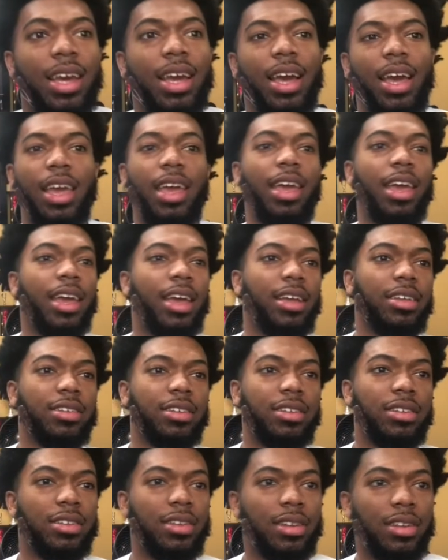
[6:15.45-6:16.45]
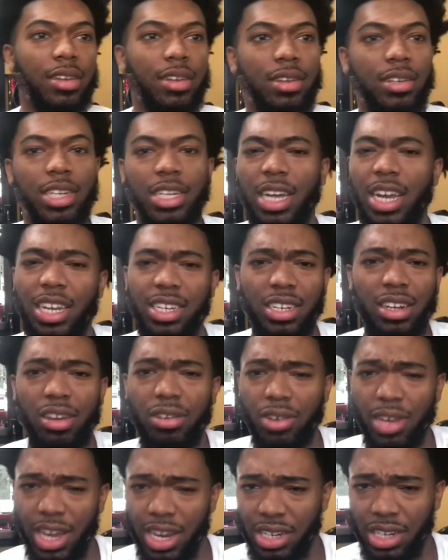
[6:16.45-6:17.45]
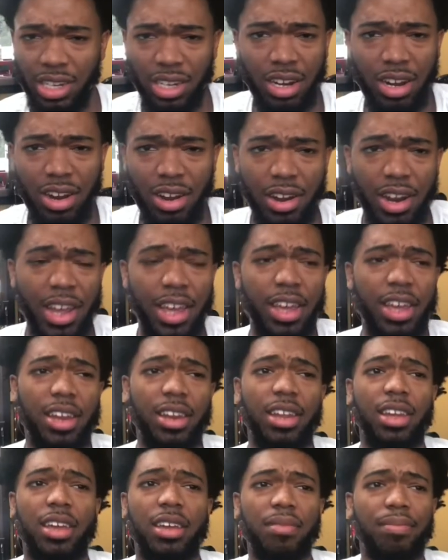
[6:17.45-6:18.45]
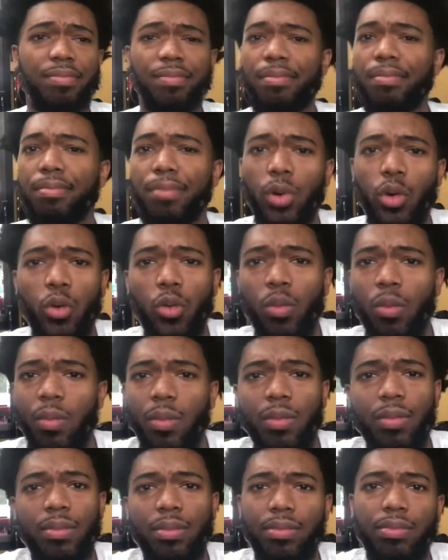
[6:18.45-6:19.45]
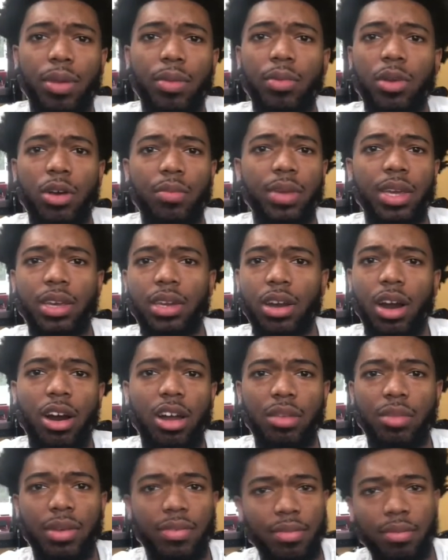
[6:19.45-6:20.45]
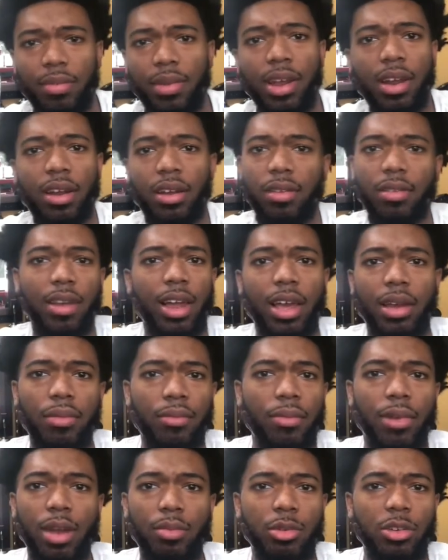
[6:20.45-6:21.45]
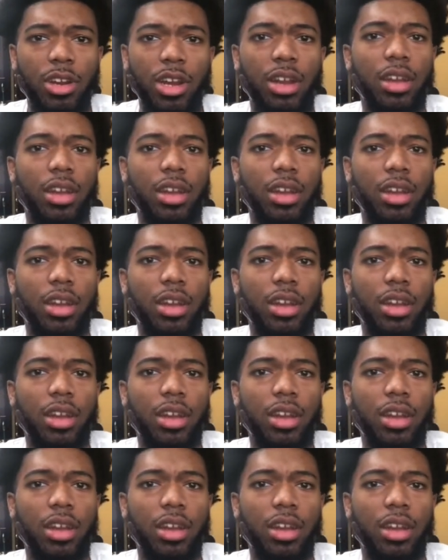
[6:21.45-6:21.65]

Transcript: And change the location and all that, and then boom, people gonna be calling me from there, like when I move there.